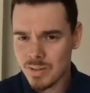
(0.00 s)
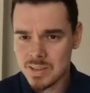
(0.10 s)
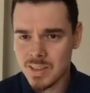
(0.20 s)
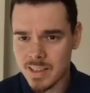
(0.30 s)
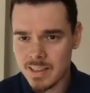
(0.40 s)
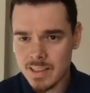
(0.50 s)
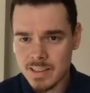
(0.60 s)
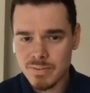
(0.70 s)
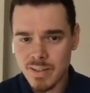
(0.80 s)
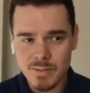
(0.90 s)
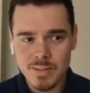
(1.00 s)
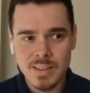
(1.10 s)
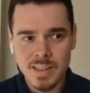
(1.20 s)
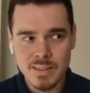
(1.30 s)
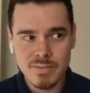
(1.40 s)
study that they found
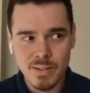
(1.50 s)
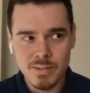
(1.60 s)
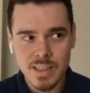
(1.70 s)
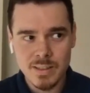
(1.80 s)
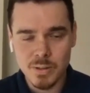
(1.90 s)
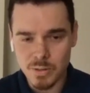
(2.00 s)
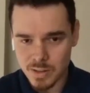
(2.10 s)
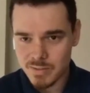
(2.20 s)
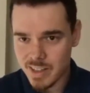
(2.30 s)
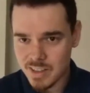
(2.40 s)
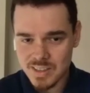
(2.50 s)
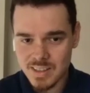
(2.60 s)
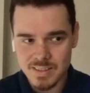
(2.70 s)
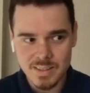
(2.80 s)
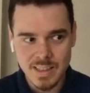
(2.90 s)
that coronavirus
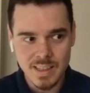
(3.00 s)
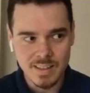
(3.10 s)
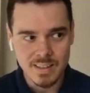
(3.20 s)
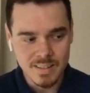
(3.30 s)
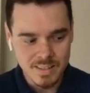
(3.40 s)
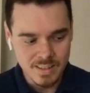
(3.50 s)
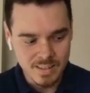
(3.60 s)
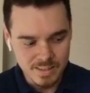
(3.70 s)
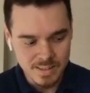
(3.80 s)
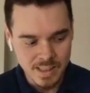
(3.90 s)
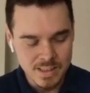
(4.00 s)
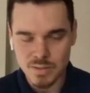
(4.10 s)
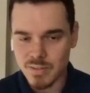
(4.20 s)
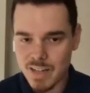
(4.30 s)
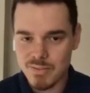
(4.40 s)
can
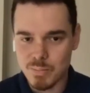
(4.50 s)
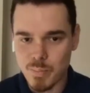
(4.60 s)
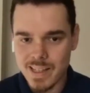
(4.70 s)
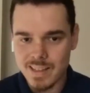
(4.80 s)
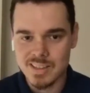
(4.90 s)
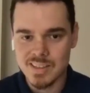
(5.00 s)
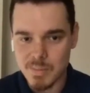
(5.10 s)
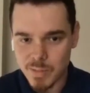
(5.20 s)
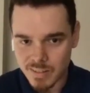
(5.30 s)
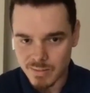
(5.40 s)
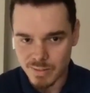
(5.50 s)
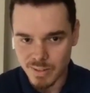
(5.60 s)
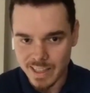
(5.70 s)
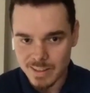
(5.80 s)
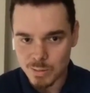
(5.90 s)
survive in male semen for
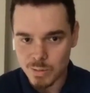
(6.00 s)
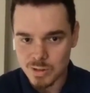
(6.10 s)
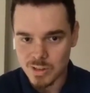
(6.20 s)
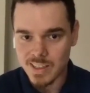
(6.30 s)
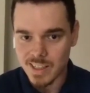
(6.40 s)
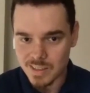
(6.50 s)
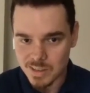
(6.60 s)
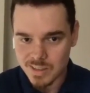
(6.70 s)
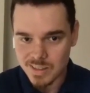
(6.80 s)
like 2 or 3 days.